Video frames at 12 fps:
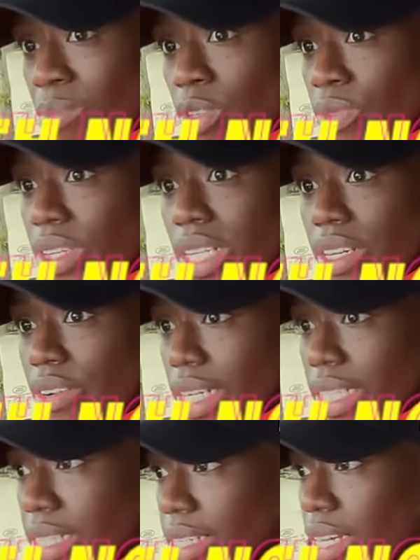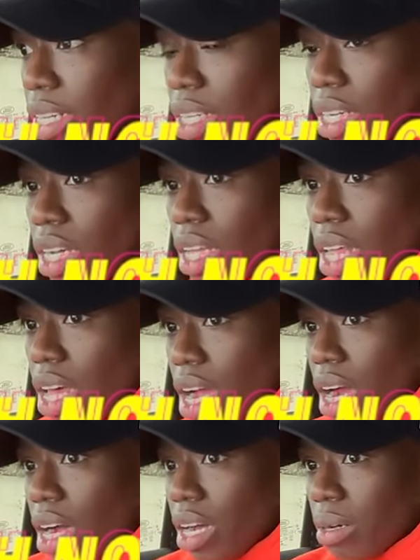not feeling great today.
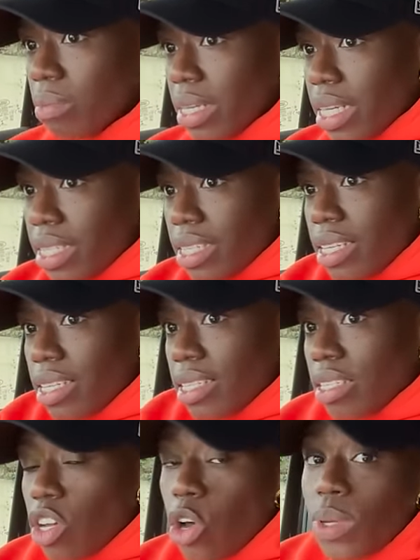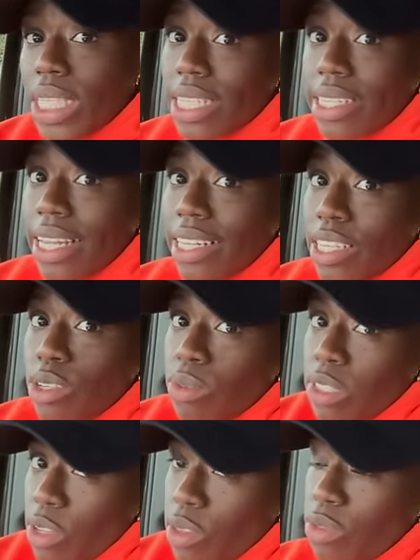It is coincidentally
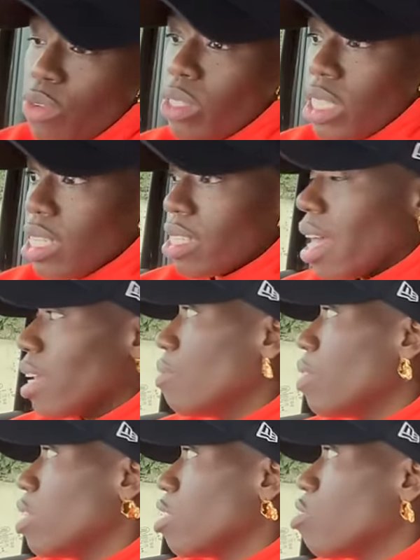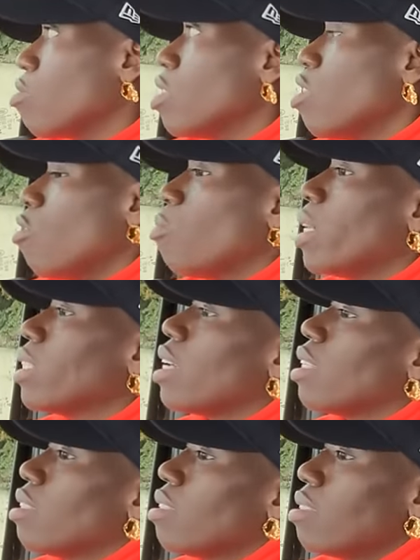also the 14th anniversary of my
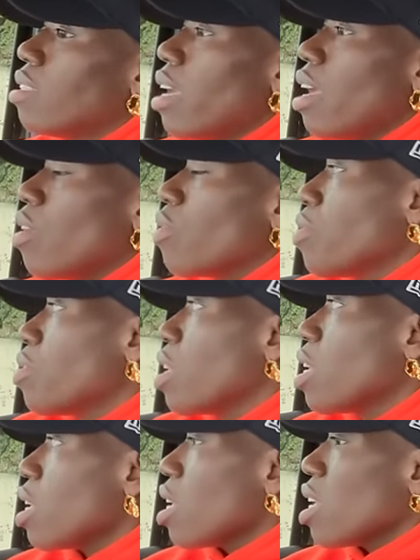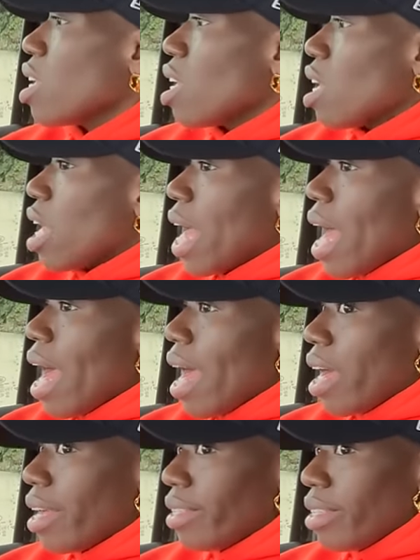dad's death.
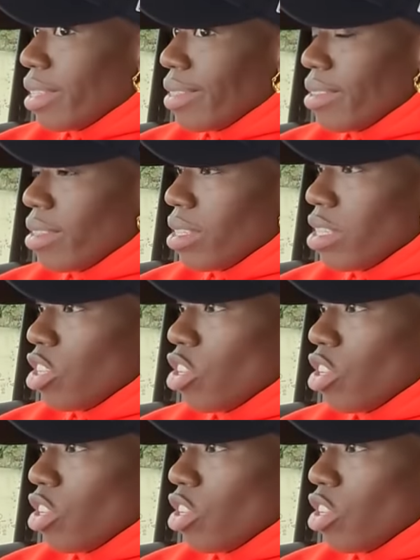And, you